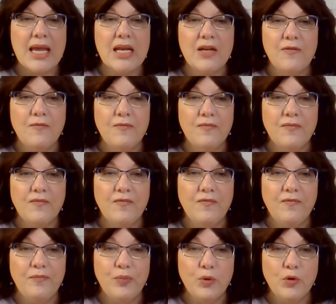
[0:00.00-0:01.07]
It
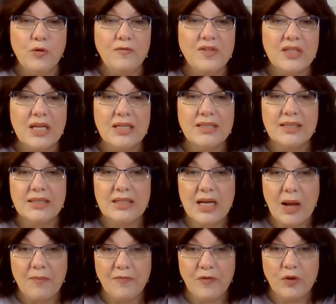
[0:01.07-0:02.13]
improves
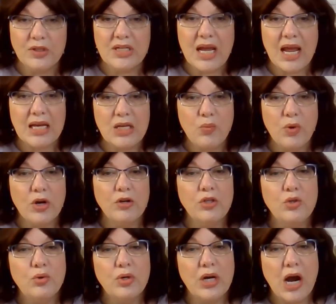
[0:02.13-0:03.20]
comfort anywhere
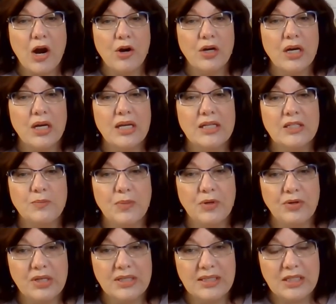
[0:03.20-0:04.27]
you are
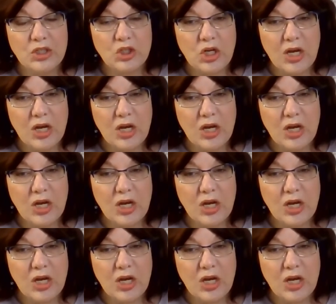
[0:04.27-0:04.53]
experiencing